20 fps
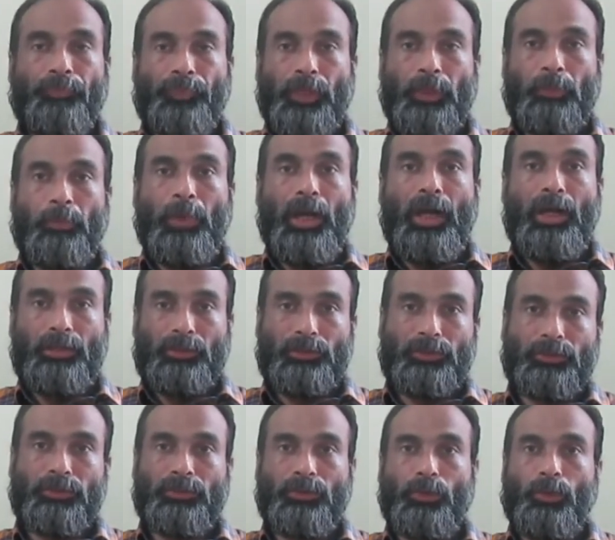
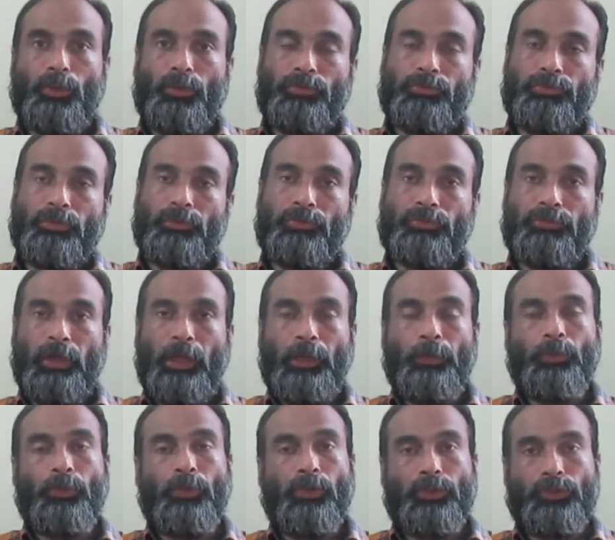marks of
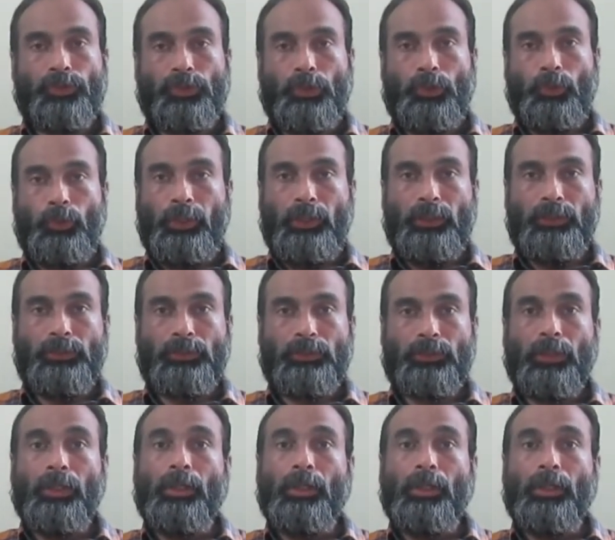5 students,